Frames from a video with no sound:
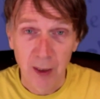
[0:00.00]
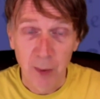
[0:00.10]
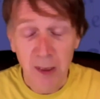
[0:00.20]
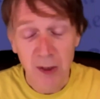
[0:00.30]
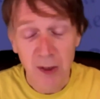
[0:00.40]

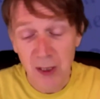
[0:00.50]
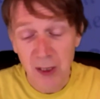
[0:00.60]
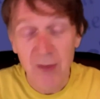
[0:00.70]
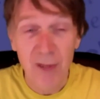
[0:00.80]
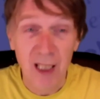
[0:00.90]
because
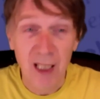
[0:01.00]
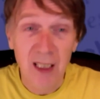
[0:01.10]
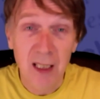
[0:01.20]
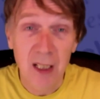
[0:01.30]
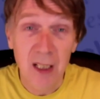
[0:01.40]
in fact
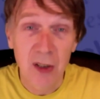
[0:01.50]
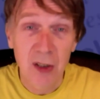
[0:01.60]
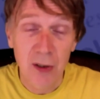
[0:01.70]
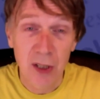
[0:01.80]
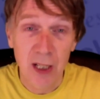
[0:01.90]
he is
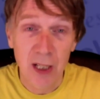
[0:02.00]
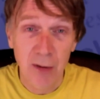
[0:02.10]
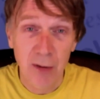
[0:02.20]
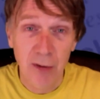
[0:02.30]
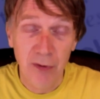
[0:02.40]

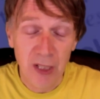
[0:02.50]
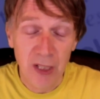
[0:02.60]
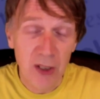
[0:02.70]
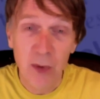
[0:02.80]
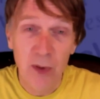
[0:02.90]
yourself.
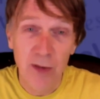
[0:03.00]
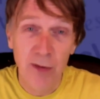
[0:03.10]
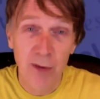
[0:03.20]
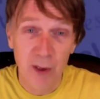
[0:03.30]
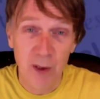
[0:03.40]
There's no
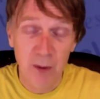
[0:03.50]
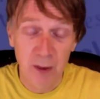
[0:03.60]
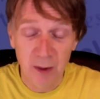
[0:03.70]
difference.